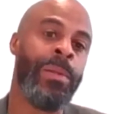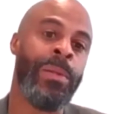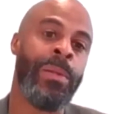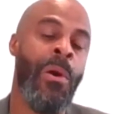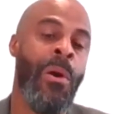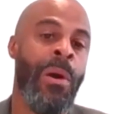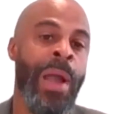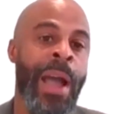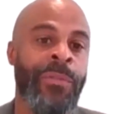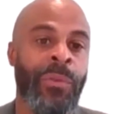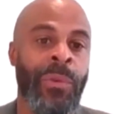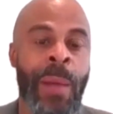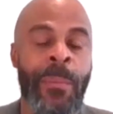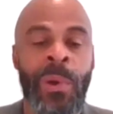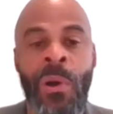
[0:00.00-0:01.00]
long
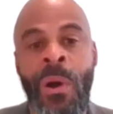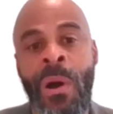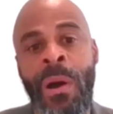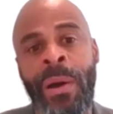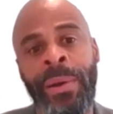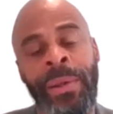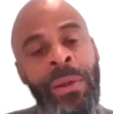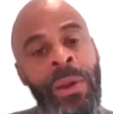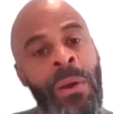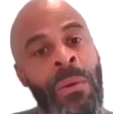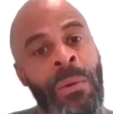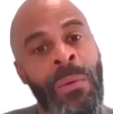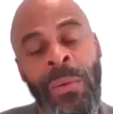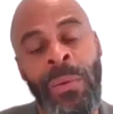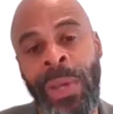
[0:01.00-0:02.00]
after I'm gone, you
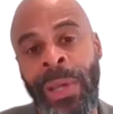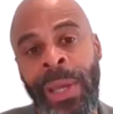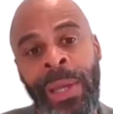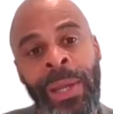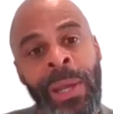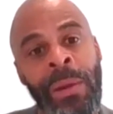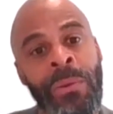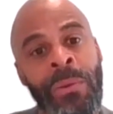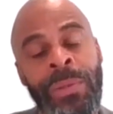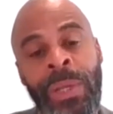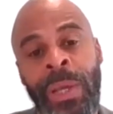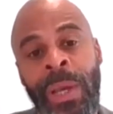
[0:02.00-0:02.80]
know it, will